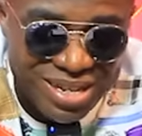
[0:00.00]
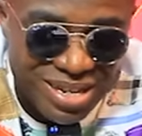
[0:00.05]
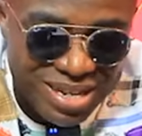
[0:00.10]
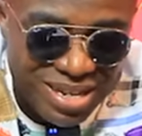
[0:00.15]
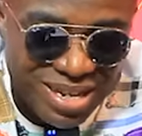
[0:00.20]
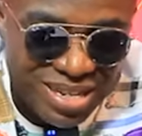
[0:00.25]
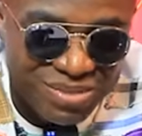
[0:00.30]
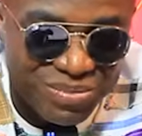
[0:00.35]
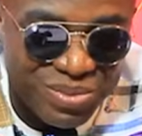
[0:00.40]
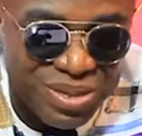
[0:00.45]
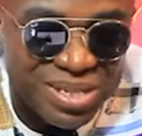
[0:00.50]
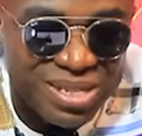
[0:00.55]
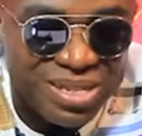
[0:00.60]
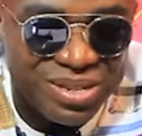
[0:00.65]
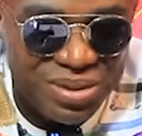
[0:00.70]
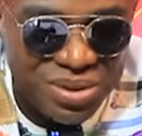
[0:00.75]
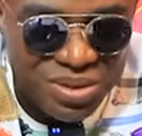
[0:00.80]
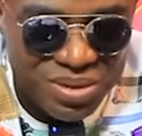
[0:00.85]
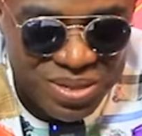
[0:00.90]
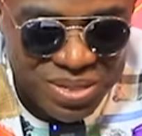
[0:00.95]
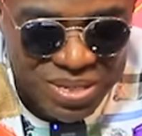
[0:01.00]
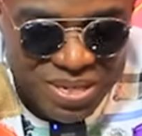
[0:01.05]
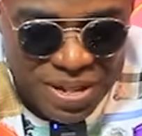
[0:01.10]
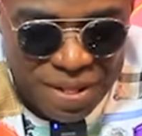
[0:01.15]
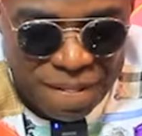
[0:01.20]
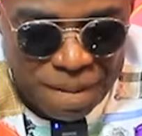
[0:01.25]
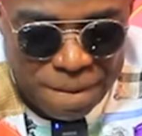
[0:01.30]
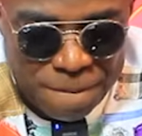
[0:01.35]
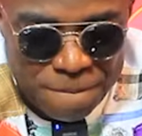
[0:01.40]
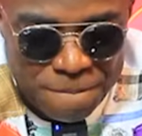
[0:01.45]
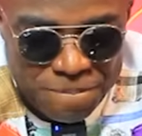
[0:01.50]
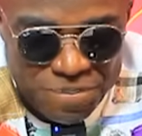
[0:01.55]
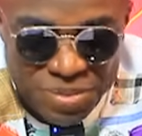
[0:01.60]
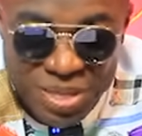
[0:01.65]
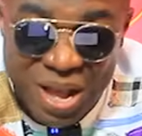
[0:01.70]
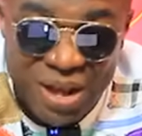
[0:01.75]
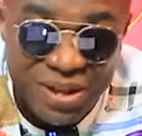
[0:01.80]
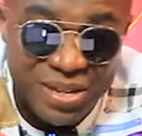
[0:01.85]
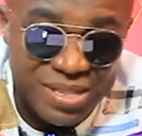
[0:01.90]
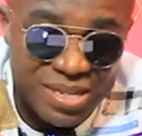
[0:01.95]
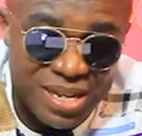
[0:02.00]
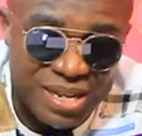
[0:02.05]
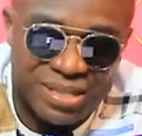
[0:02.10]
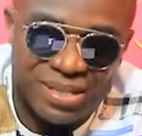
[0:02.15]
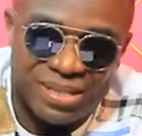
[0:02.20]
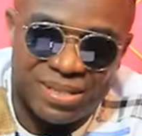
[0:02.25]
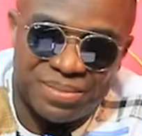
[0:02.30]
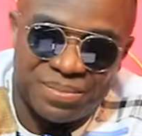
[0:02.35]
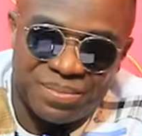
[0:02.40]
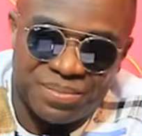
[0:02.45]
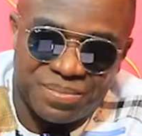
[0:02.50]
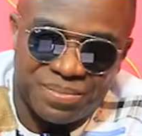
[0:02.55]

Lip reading: Let's be serious. Now he says,